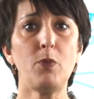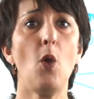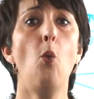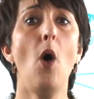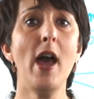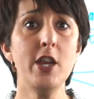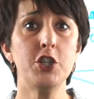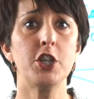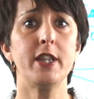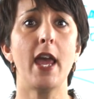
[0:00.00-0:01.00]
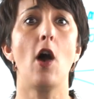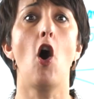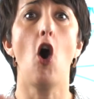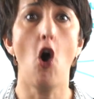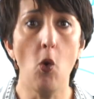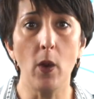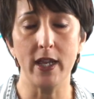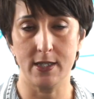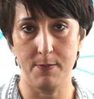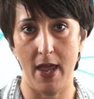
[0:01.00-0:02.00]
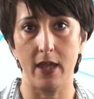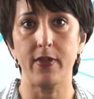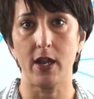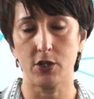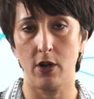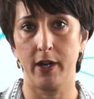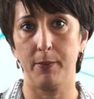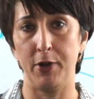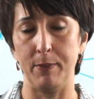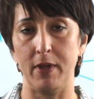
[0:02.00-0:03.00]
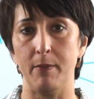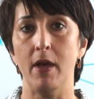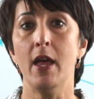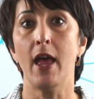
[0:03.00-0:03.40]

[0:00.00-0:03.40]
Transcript: why should they always make that target premium?